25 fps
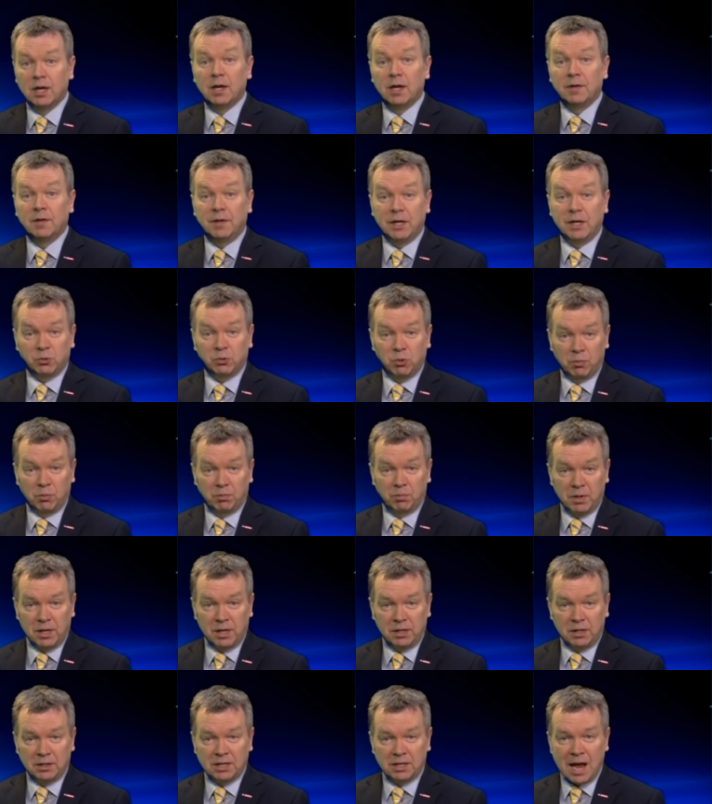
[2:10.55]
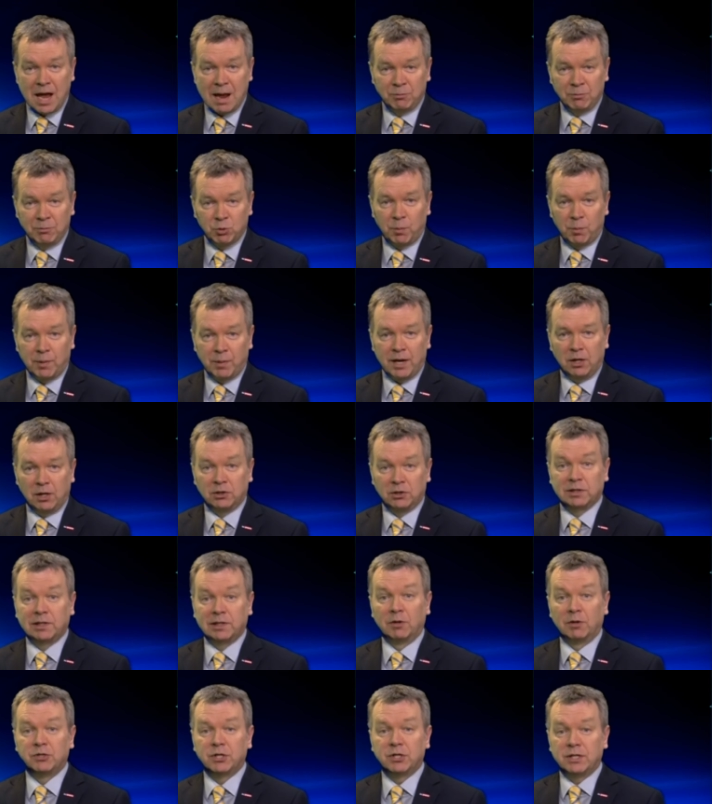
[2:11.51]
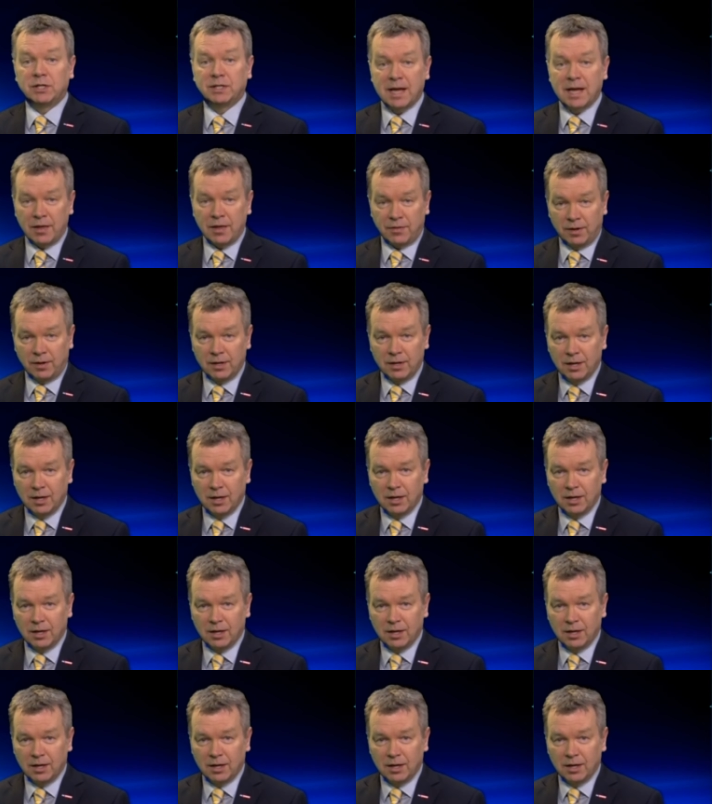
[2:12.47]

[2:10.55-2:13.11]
This would mean games would be held closer together.